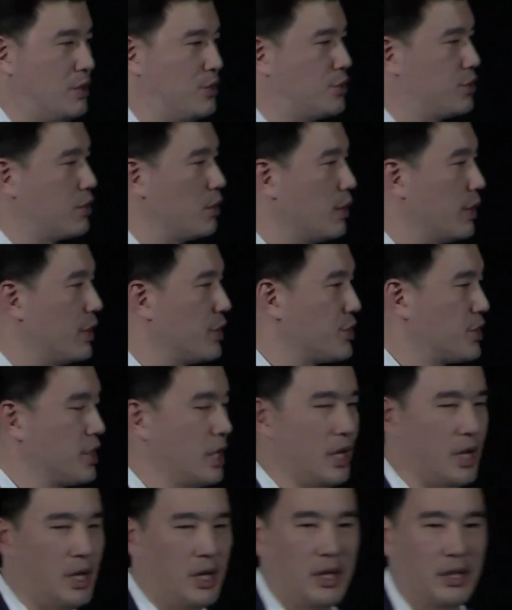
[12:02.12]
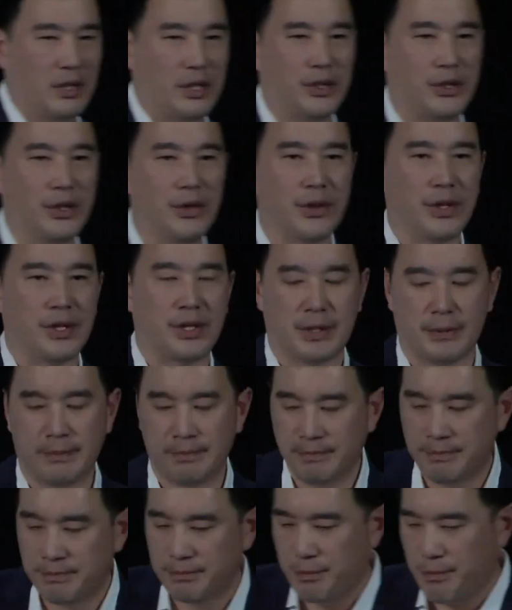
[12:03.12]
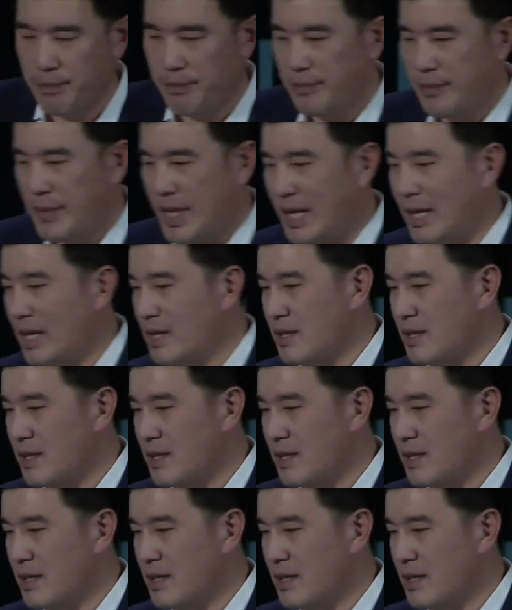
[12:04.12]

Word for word: and storage to do this. And